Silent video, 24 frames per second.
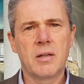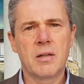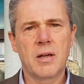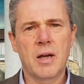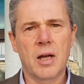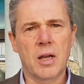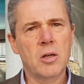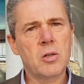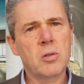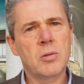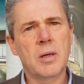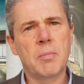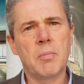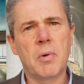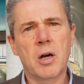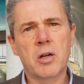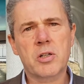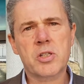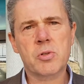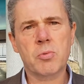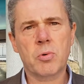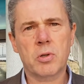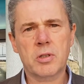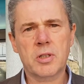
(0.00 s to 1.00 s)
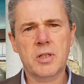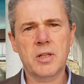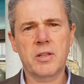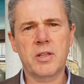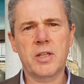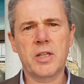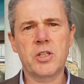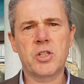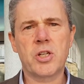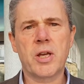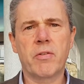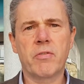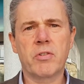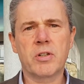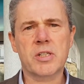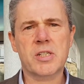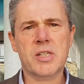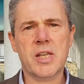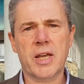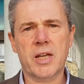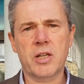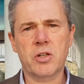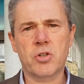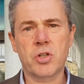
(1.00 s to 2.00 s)
Hello, I'm Mark Serwotka, the General
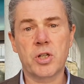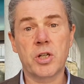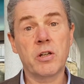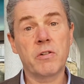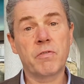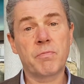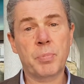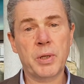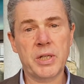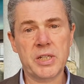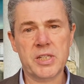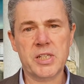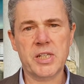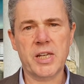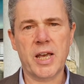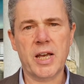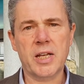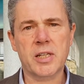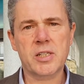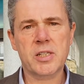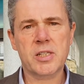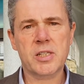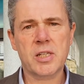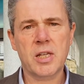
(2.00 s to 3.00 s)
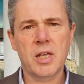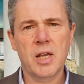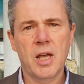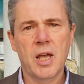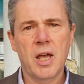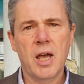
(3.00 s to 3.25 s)
Secretary of PCS.